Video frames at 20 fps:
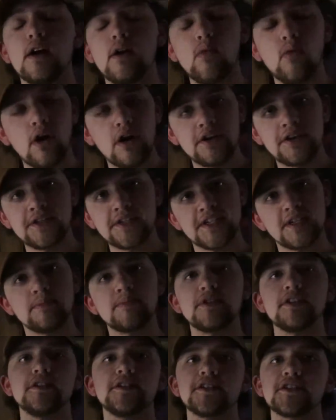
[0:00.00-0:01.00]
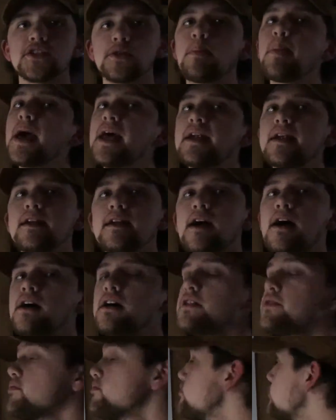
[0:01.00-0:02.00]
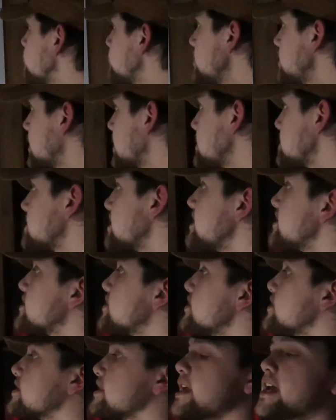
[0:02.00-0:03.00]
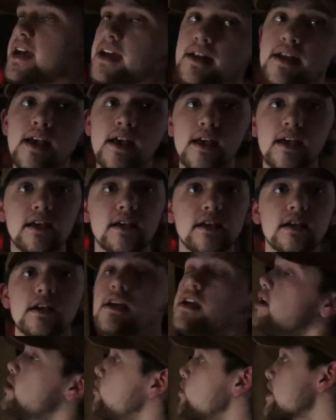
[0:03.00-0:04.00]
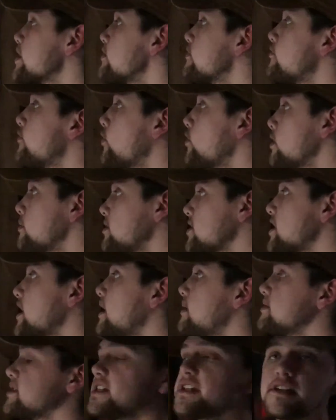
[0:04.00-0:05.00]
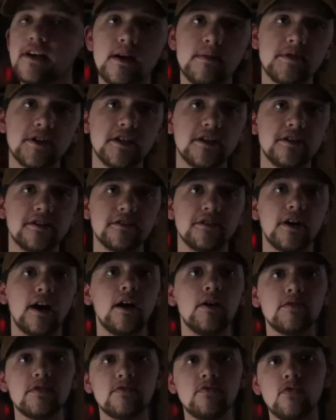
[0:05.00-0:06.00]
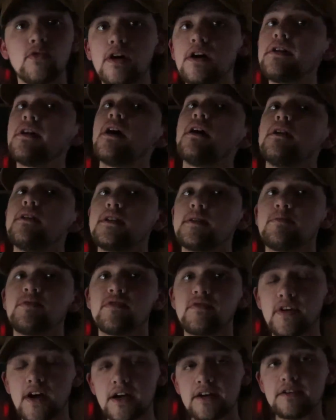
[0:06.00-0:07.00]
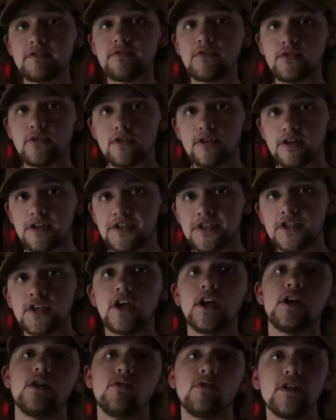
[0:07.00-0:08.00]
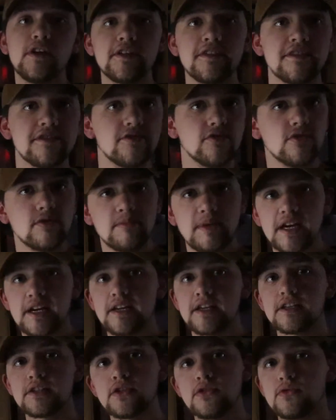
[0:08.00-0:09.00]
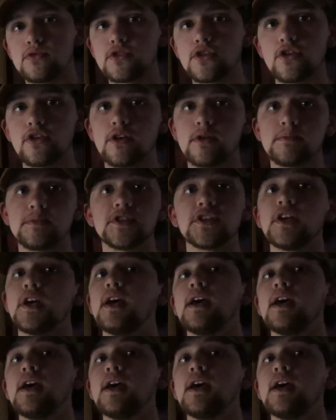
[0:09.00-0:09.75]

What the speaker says: One is simply just dependent on realization that, hey, we can form a common denominator out of one already provided for us with the remaining two terms.